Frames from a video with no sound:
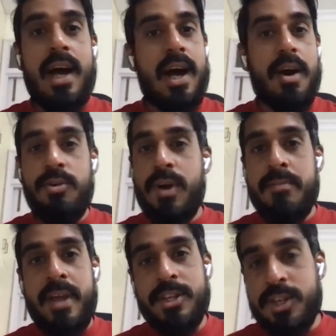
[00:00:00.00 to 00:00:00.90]
how do I
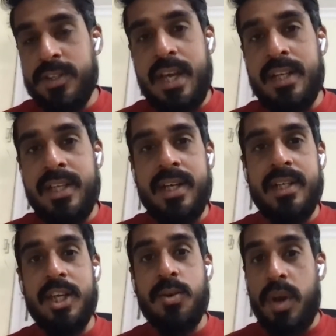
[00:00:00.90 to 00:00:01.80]
make sure that
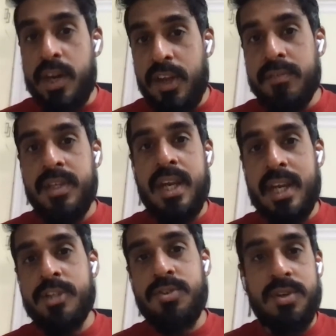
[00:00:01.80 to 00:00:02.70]
the quality of the
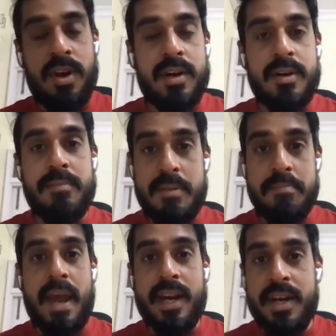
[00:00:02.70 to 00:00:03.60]
data should not be
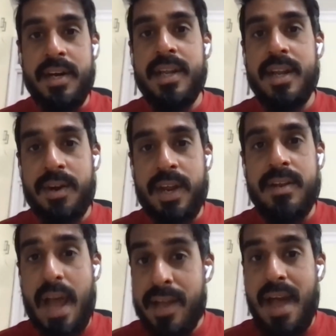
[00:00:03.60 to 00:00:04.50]
impacted,
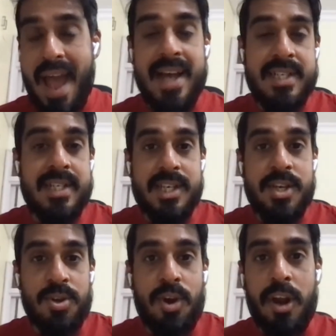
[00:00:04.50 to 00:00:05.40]
right? As it is a
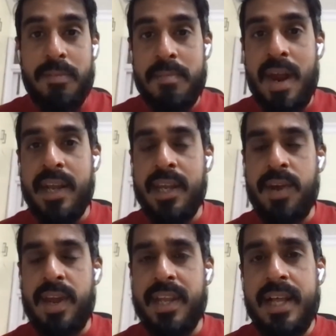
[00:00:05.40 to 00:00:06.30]
new column I'm adding,
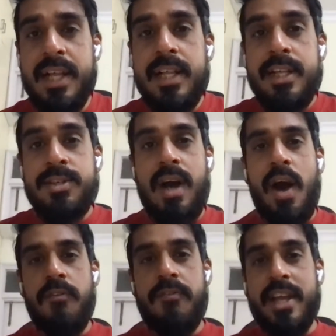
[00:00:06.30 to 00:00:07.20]
right? So
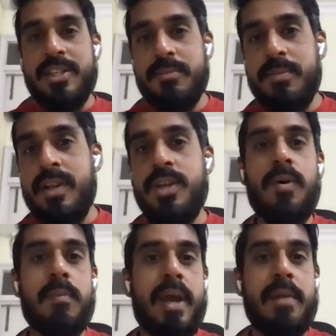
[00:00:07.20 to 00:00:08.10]
how flexible
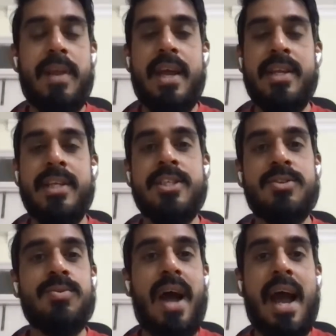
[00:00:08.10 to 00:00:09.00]
your pipeline is
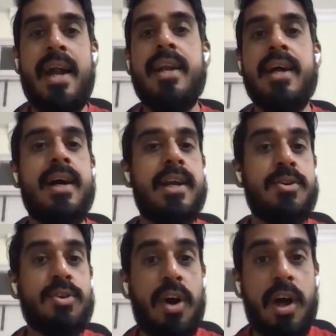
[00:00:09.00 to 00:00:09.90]
to add a
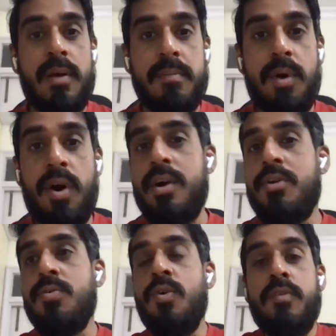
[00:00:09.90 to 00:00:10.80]
new column or
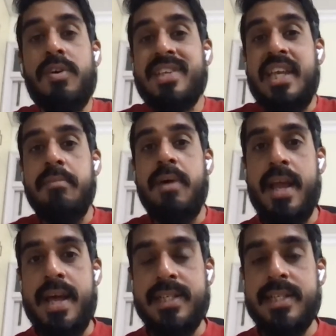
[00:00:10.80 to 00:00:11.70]
to go for schema
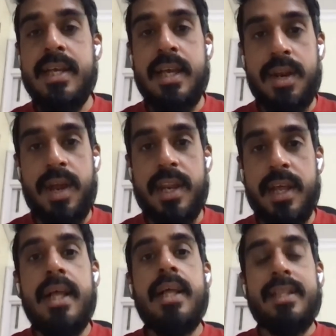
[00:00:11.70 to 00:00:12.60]
less,
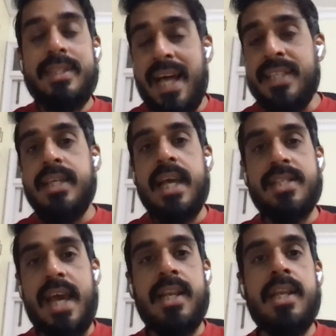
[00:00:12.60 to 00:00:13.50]
right? That's
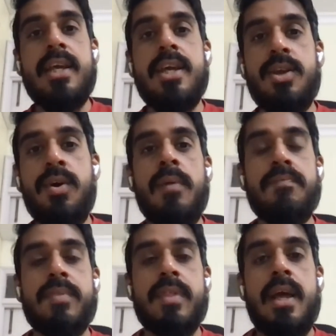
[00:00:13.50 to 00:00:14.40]
exactly your